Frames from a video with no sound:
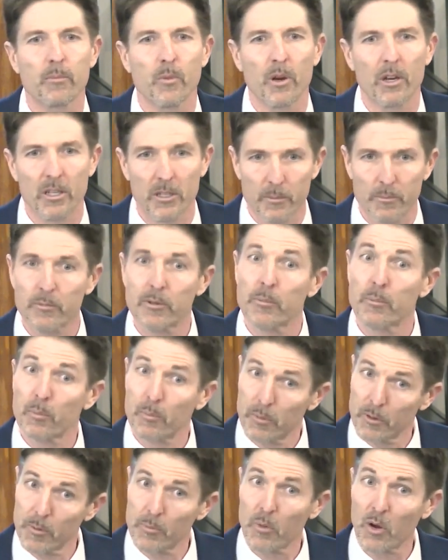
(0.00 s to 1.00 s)
wanting to
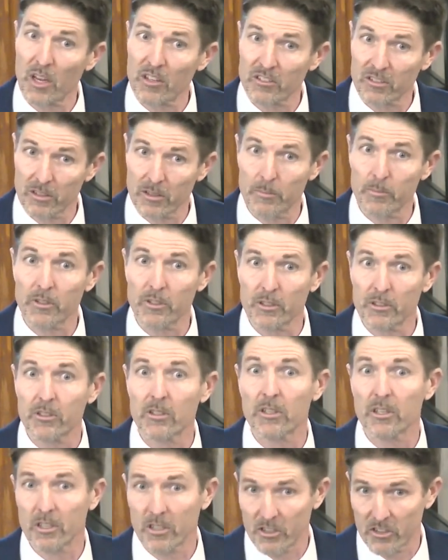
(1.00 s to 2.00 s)
press them, to
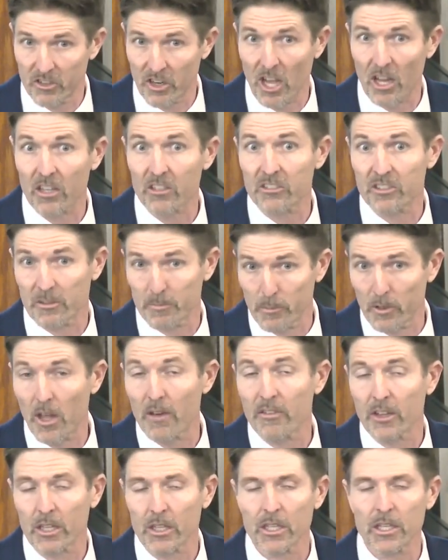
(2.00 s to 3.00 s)
challenge them
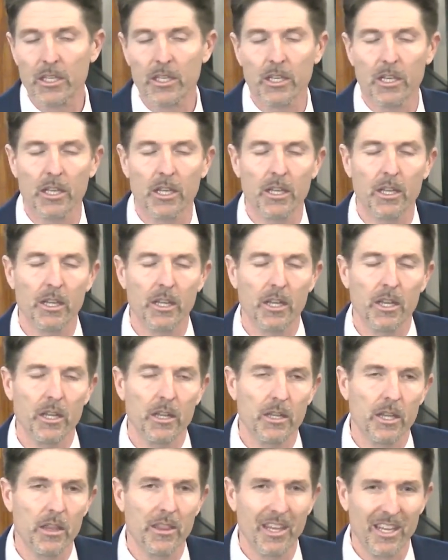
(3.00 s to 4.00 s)
lovingly,
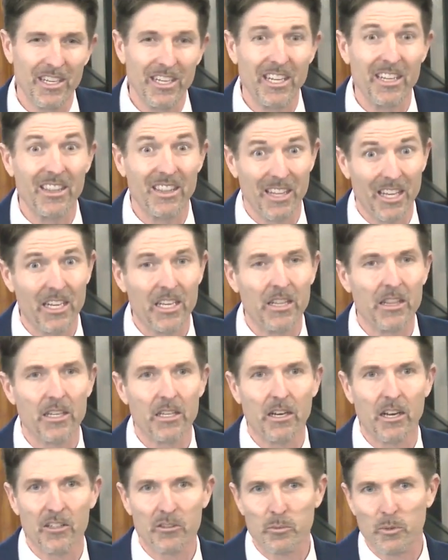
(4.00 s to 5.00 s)
that they need
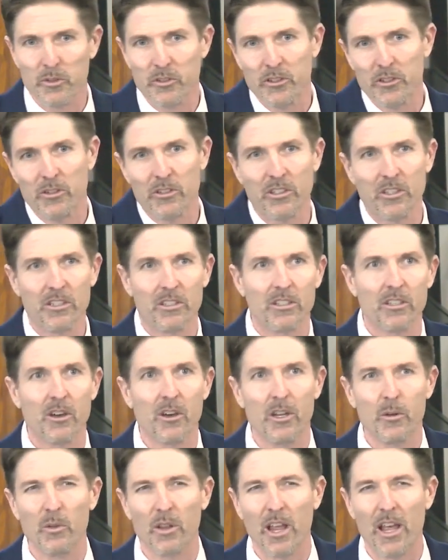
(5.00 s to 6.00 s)
the gospel too.
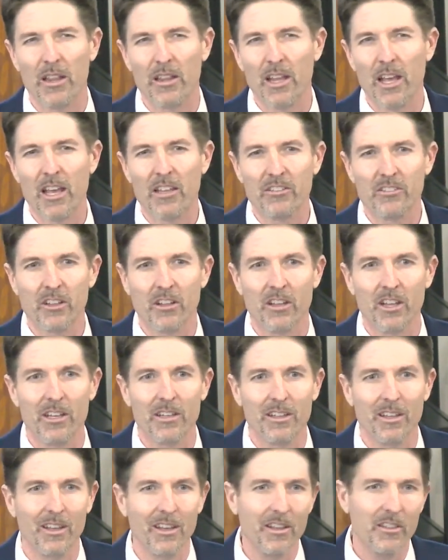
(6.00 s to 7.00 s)
Go
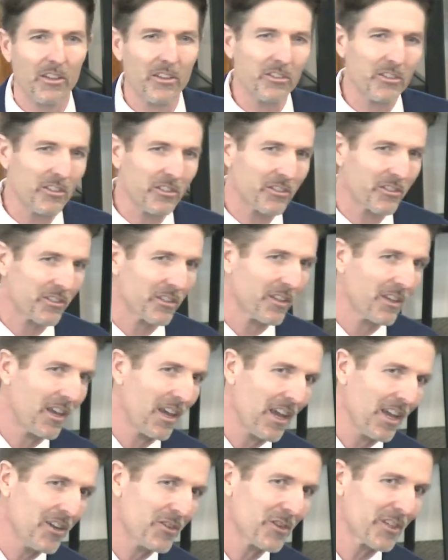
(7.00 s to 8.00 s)
ahead. This is
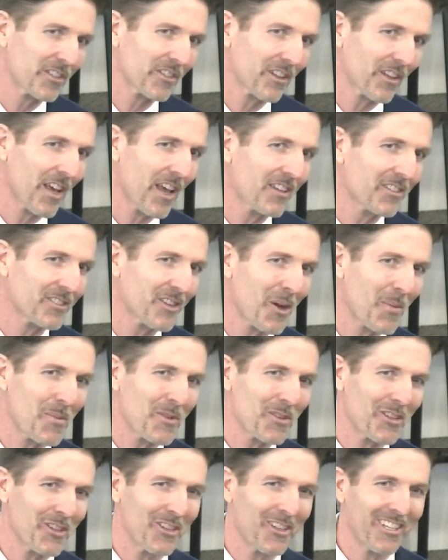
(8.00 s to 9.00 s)
Adrian's last
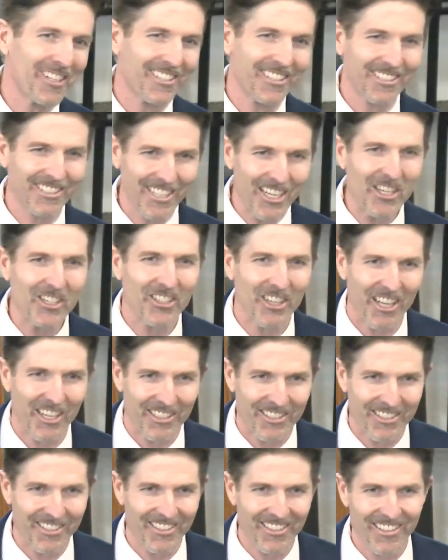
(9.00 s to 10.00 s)
opportunity to teach
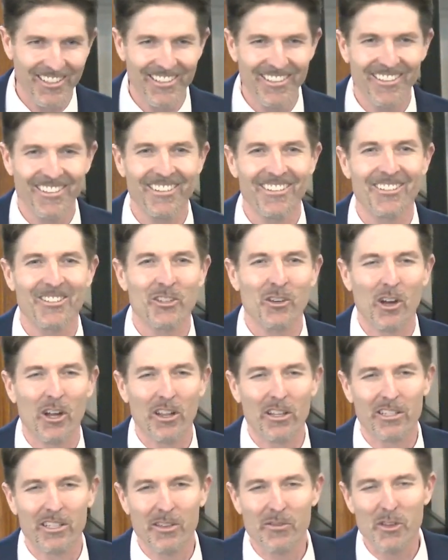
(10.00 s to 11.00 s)
us. So
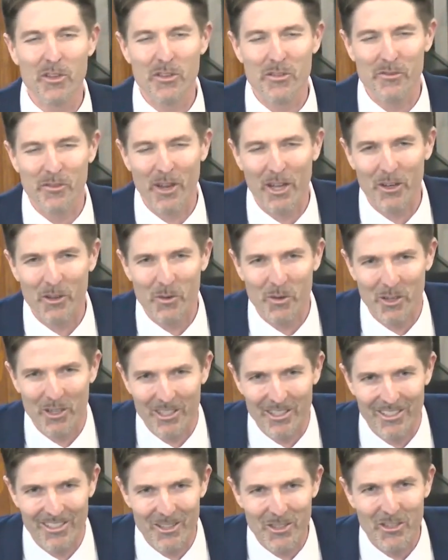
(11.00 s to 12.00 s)
I'll give you the final
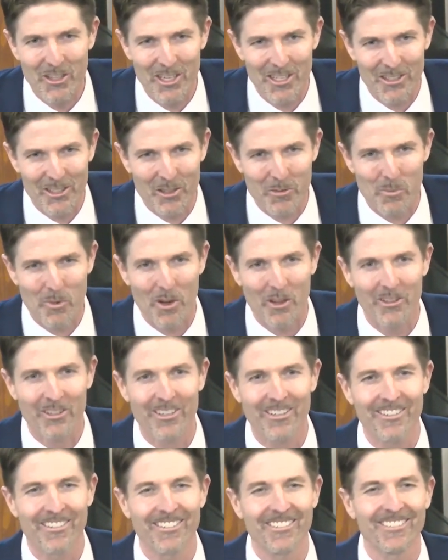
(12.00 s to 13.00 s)
word and you teach us, brother.